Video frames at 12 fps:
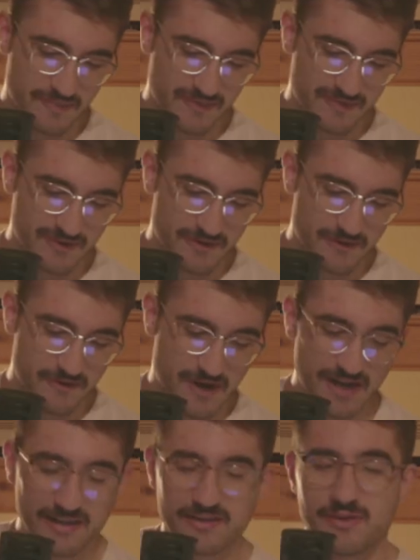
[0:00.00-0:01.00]
So
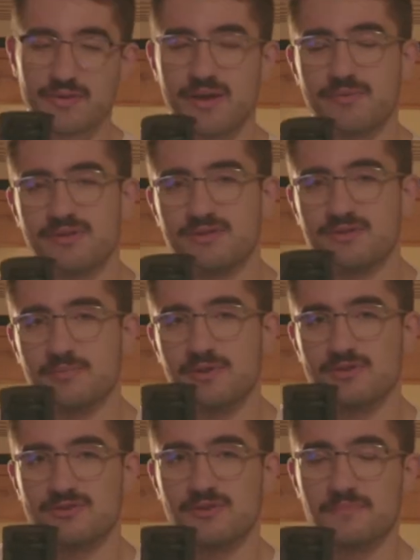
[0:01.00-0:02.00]
I didn't know that when I took the
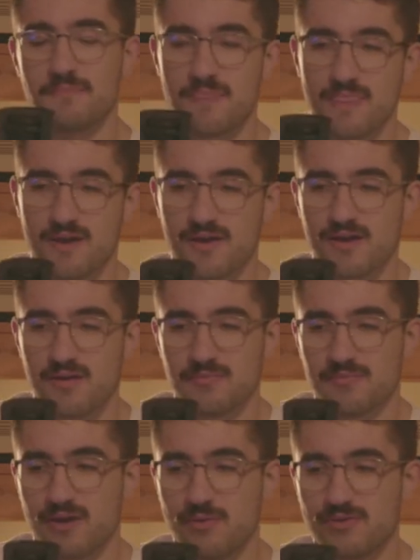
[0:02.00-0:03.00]
picture. I
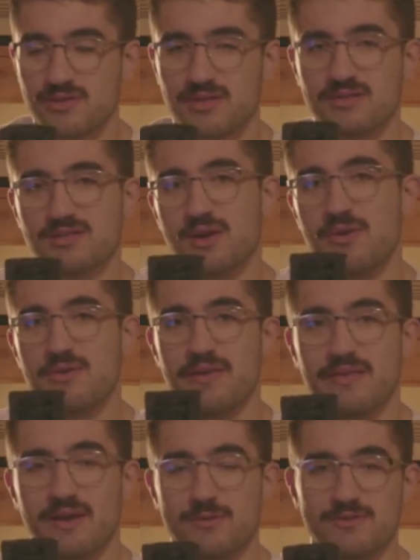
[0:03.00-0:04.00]
wish I could tell you
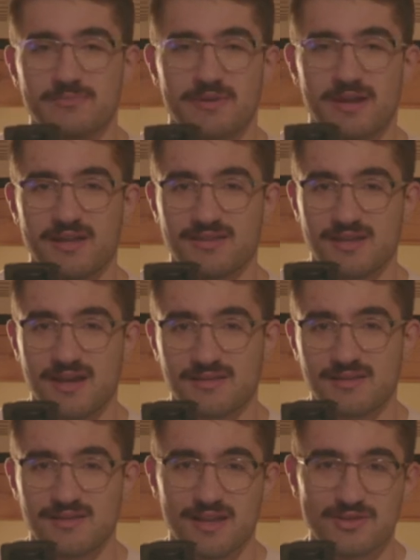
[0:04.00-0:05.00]
that that was my
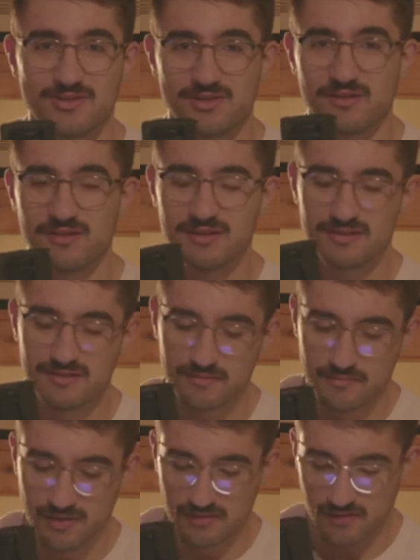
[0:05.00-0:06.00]
exact intention,
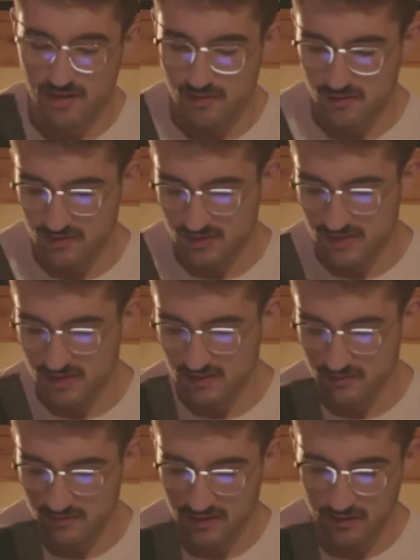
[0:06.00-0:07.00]
but no, it just kind
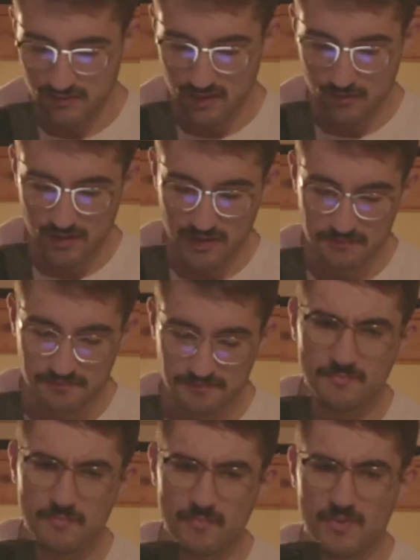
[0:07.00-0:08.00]
of turned out that way.
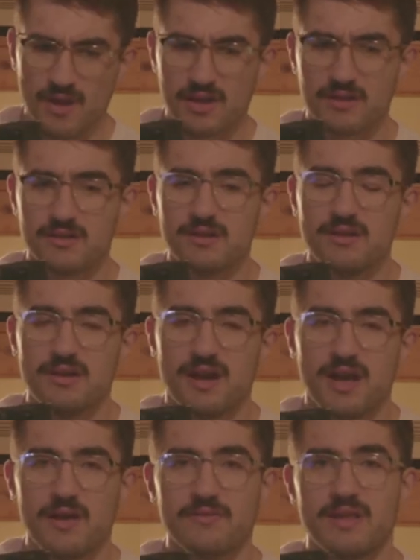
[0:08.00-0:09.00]
I
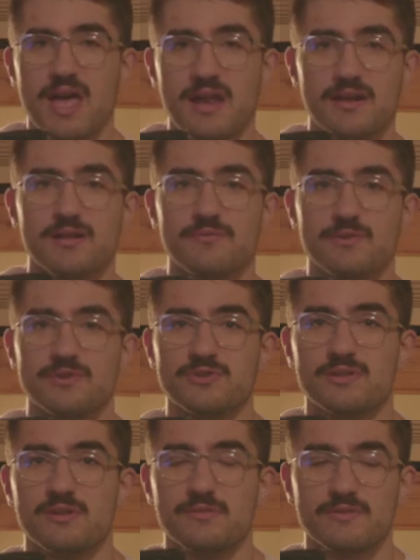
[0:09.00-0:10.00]
have an edited
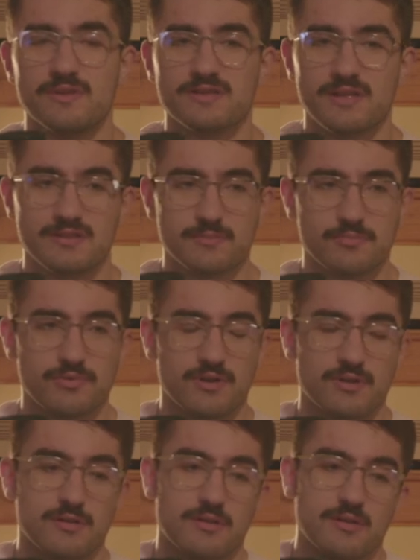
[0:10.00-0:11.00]
version of this as a
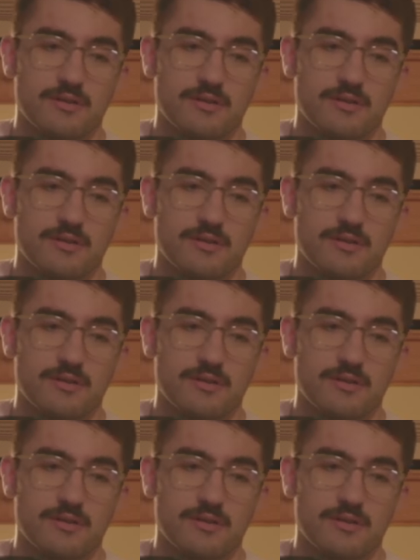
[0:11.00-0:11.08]
print.